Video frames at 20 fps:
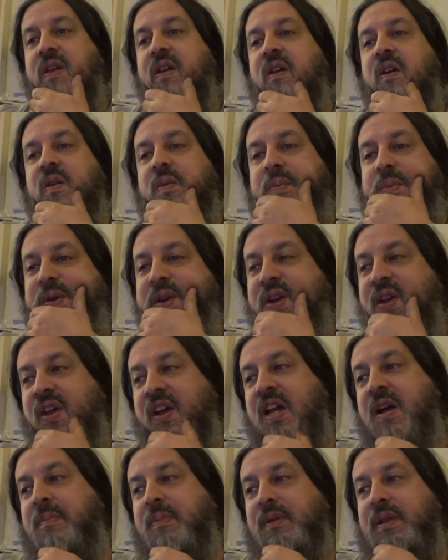it'll be in a
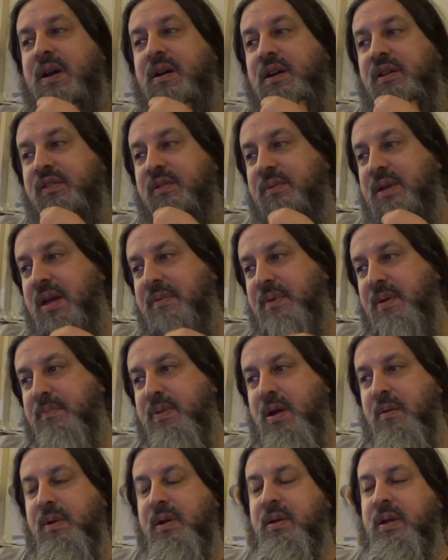couple hours from that, I
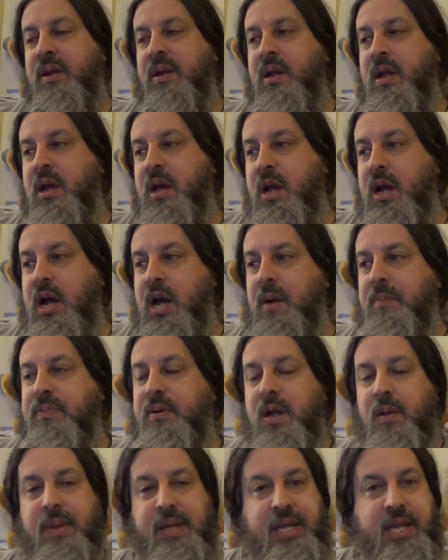probably, I'll
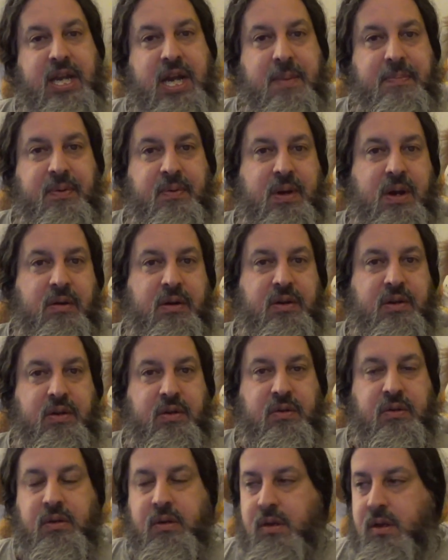probably get up around
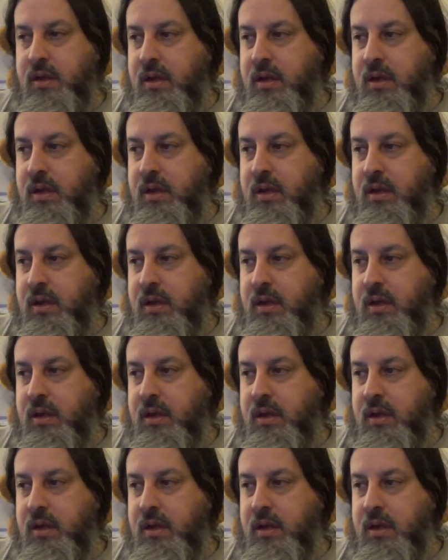noon.